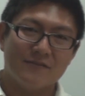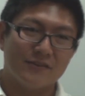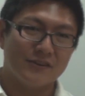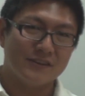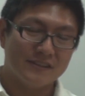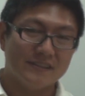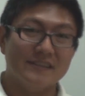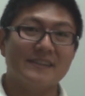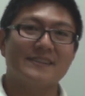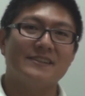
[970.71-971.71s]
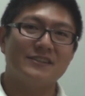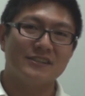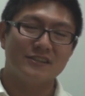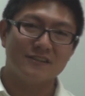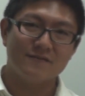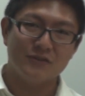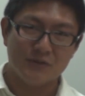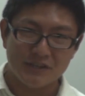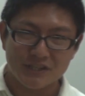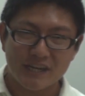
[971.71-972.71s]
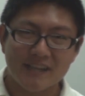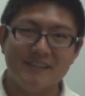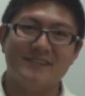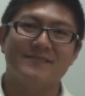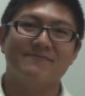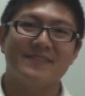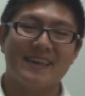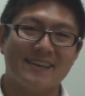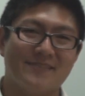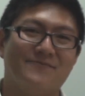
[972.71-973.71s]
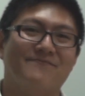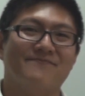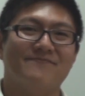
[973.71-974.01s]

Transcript: for the next edition of New Asia Challenge. Thank you.